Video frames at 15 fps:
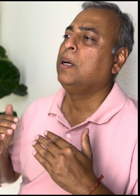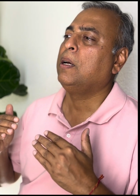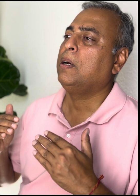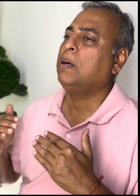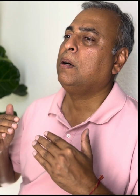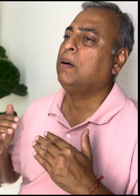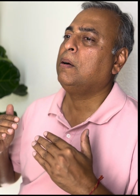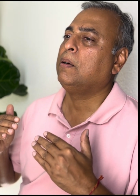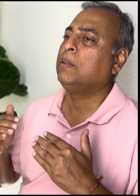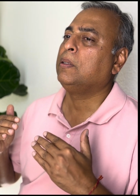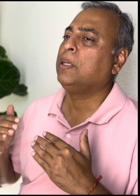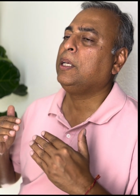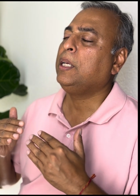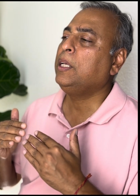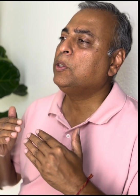
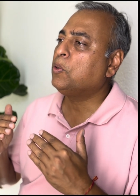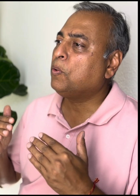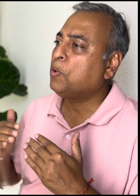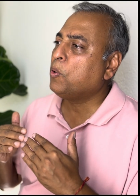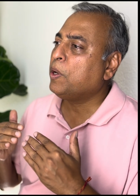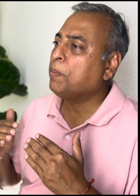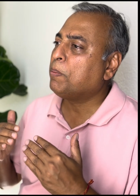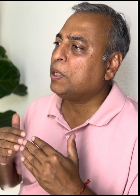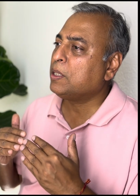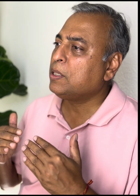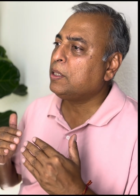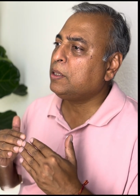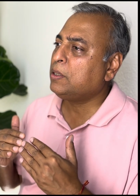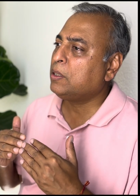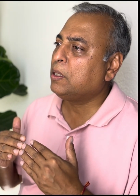the ease of doing
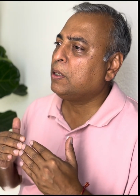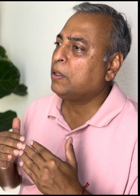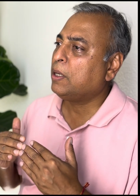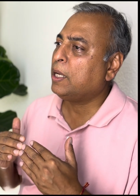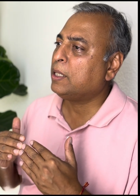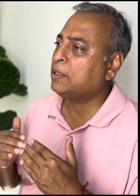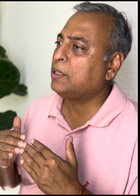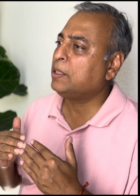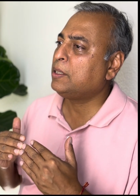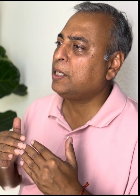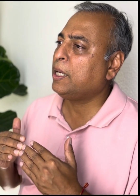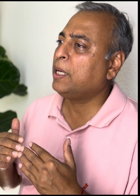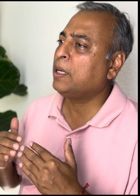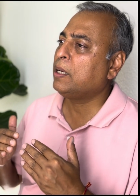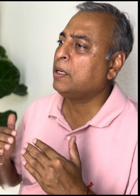business, as they
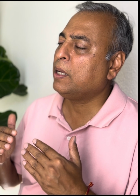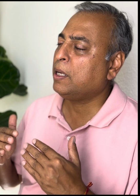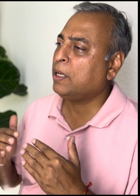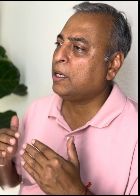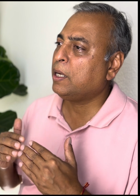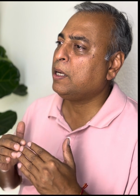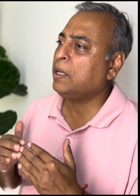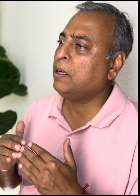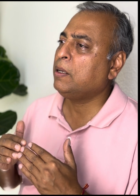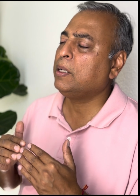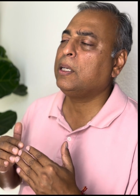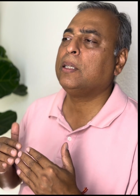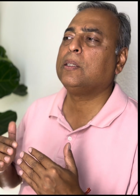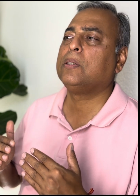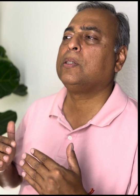say in
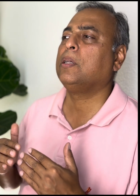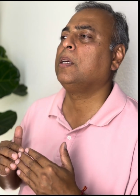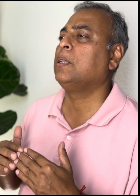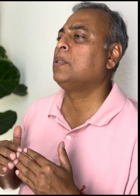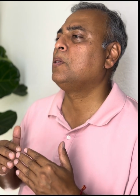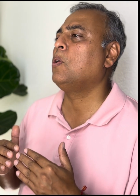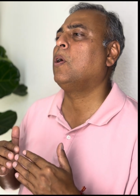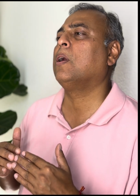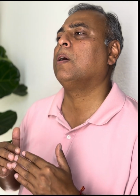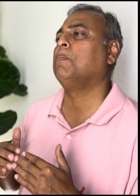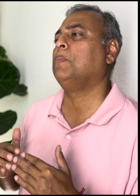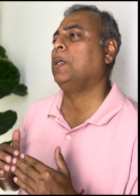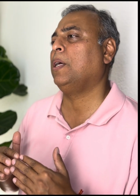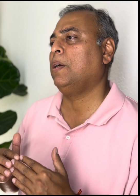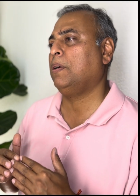India, is not
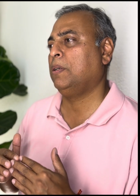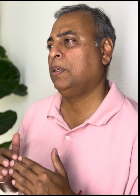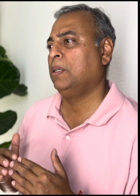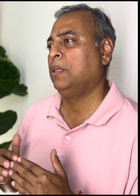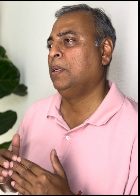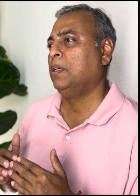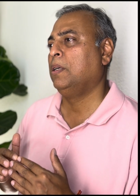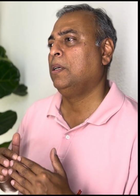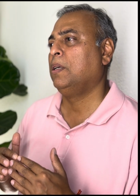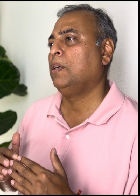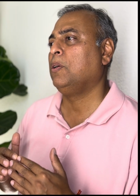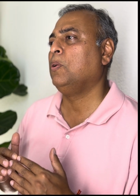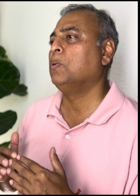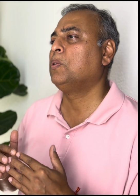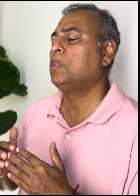up there.
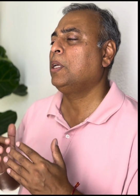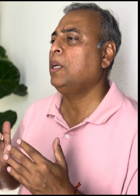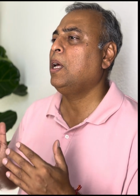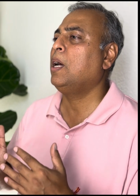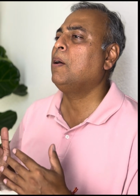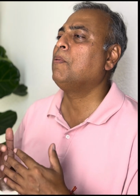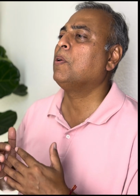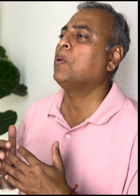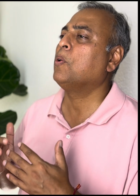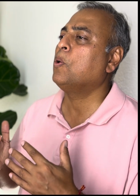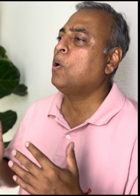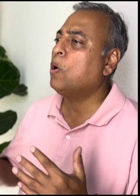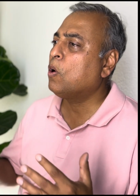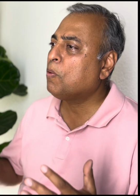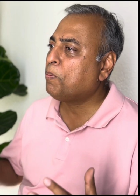You still have a
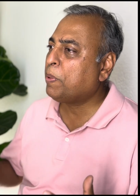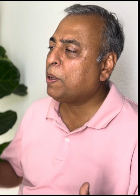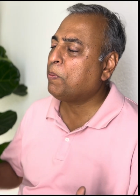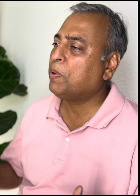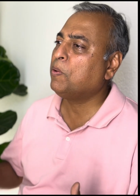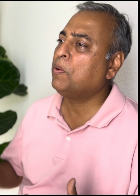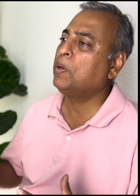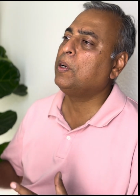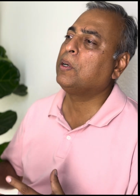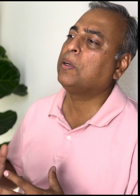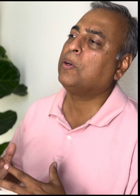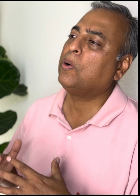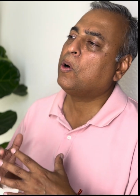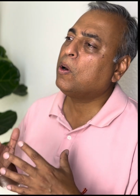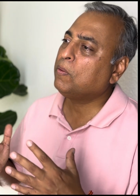lot of
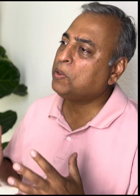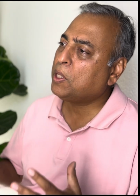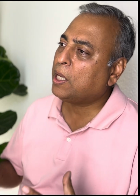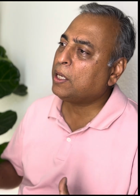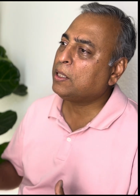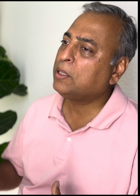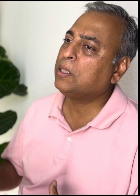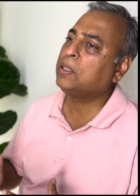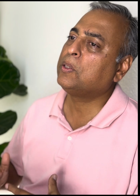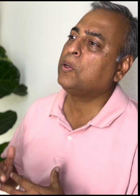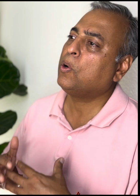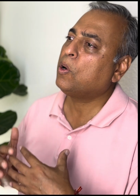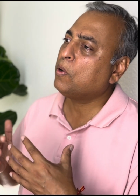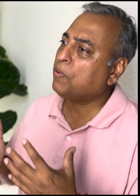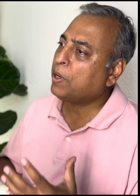paperwork, a lot of challenges,
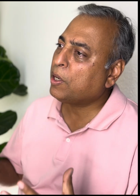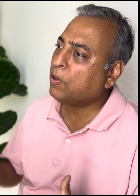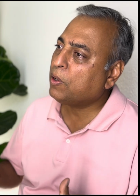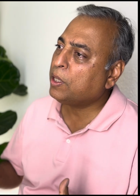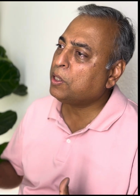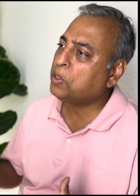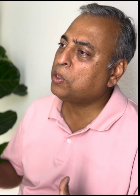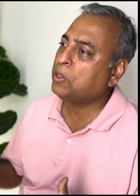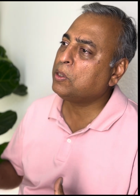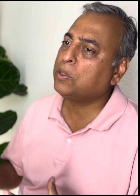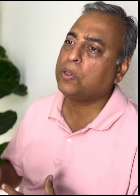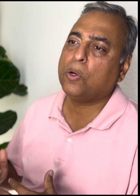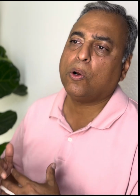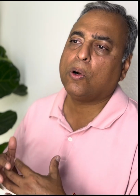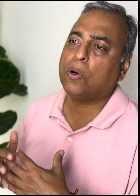a lot of
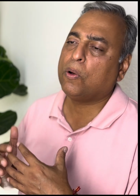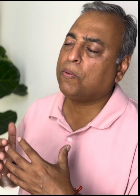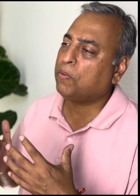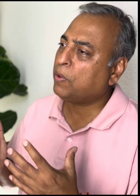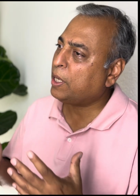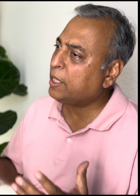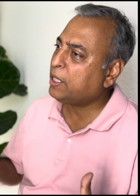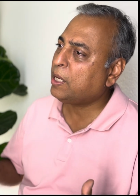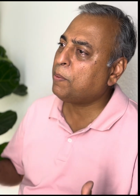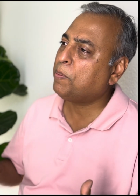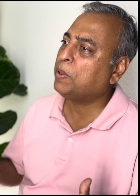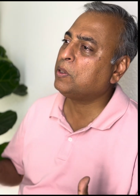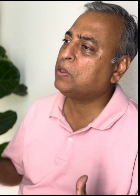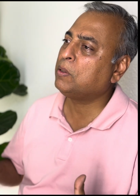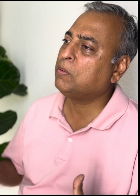regulations, a lot of red
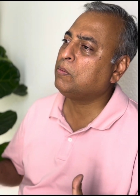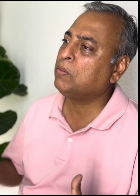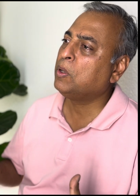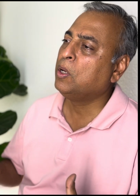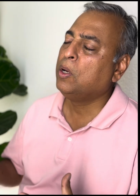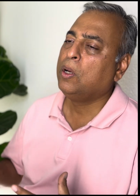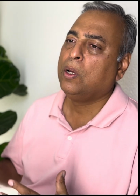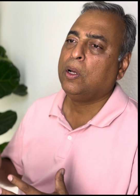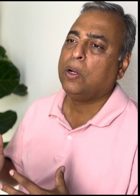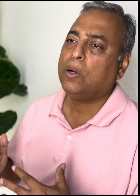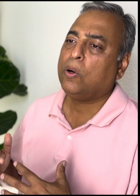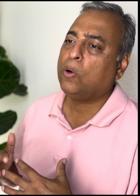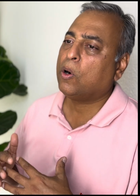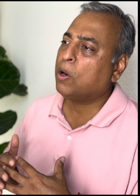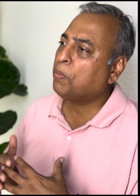tapeism,
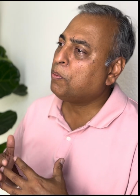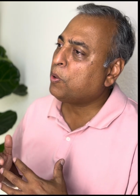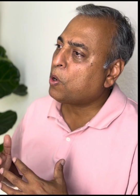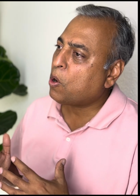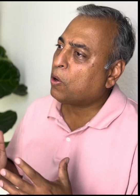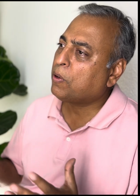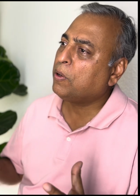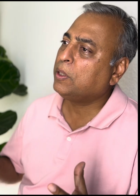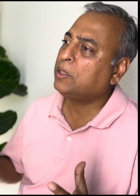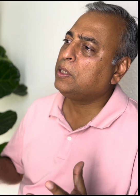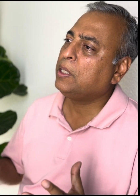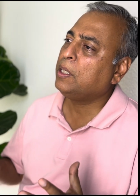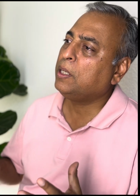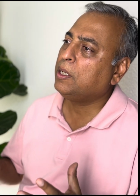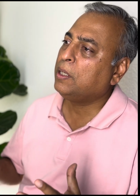a lot of
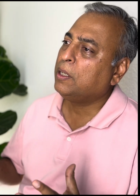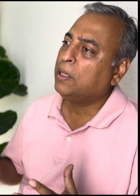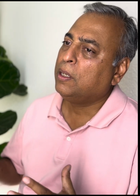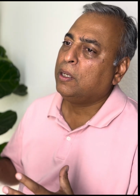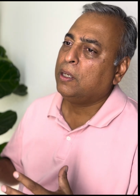bureaucracy